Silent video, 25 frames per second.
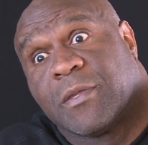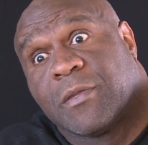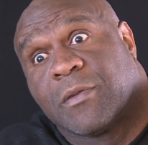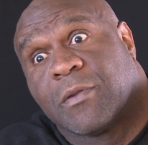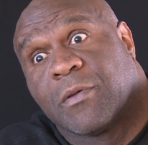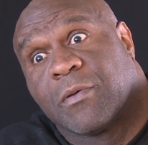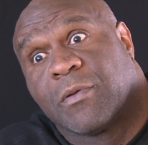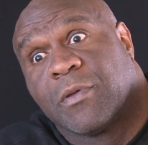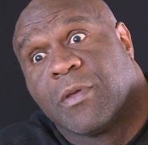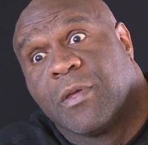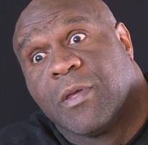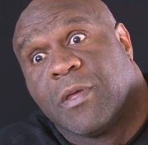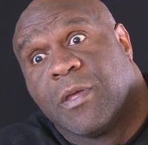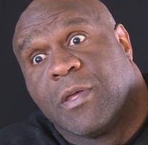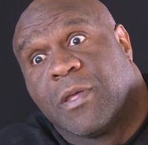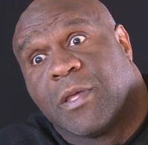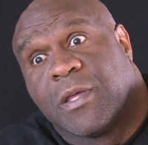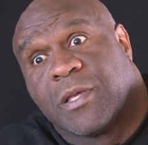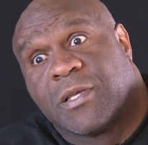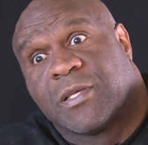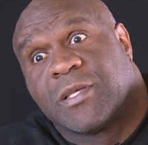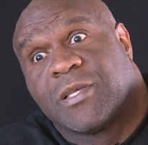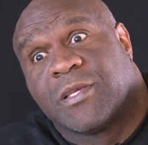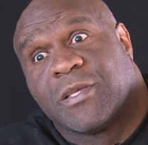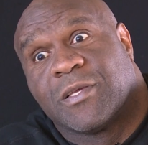You know.
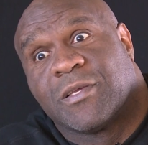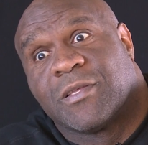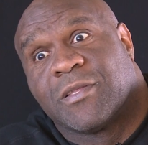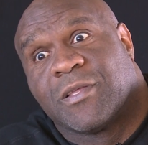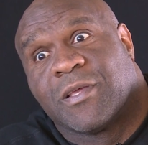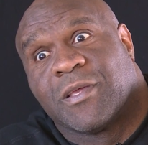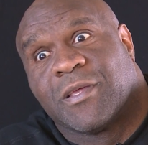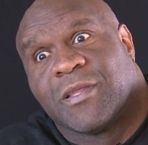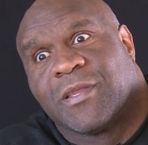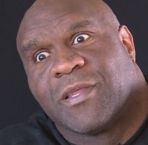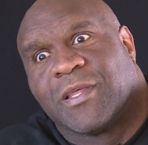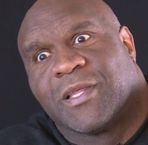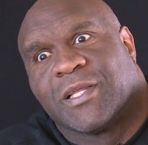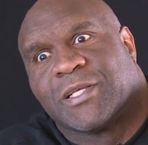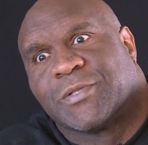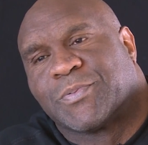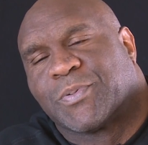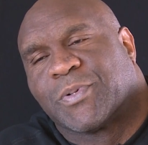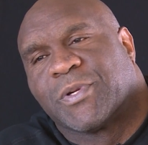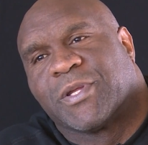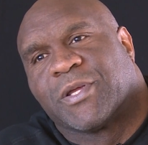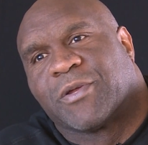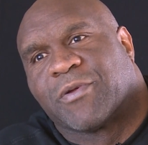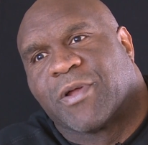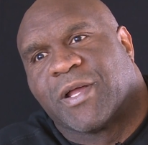And it's
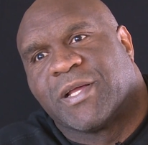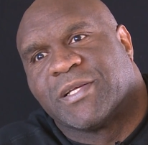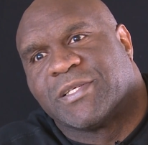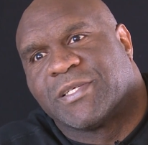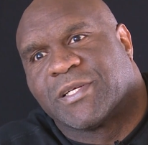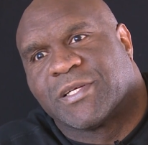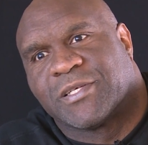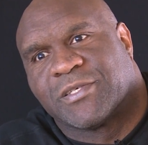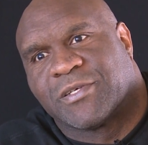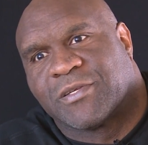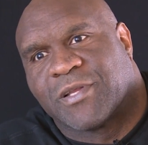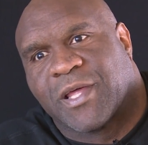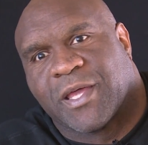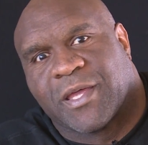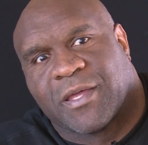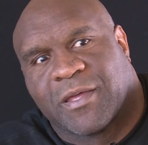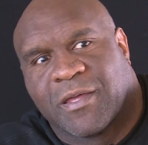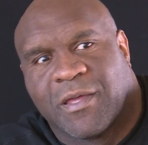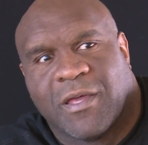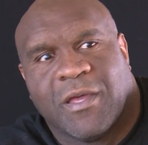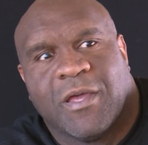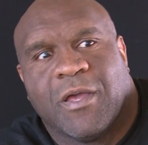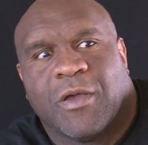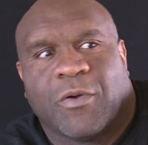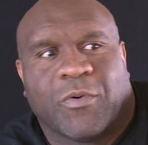pretty crazy because they're like,
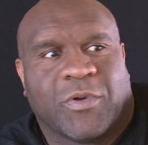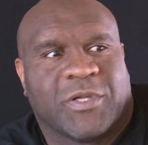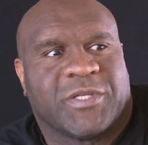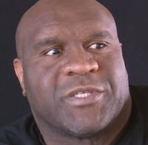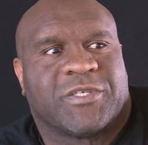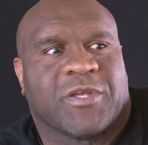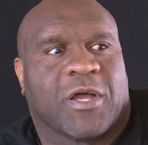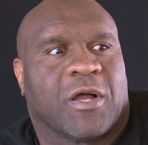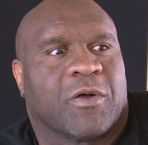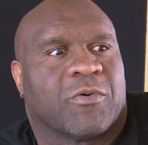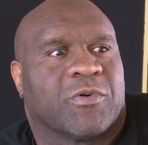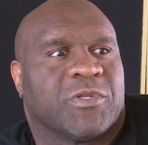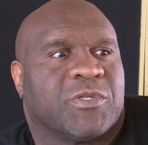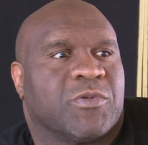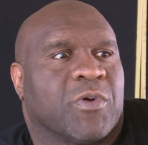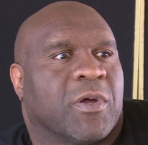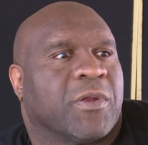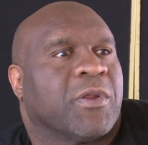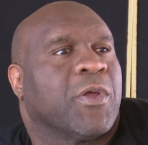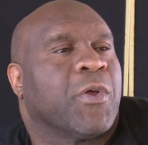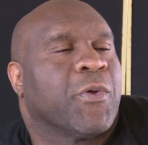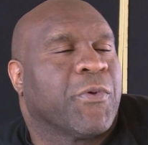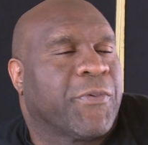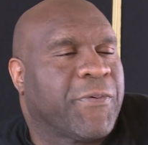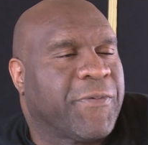which dog would you
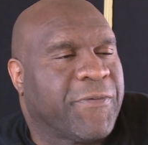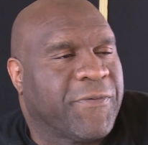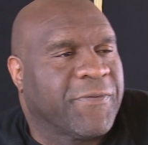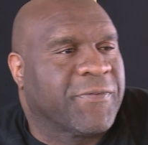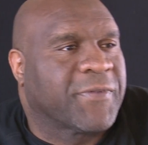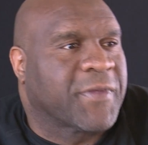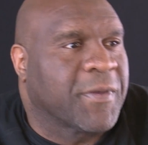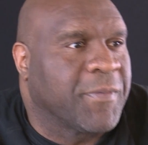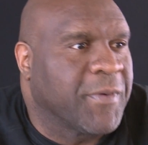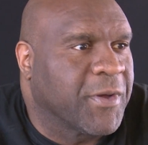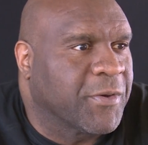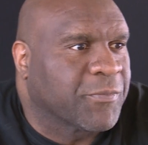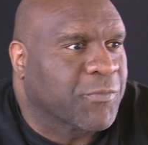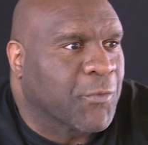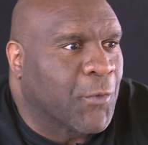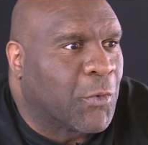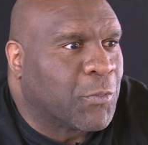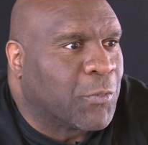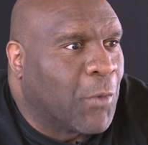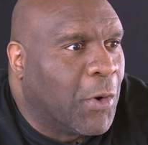want? Come here.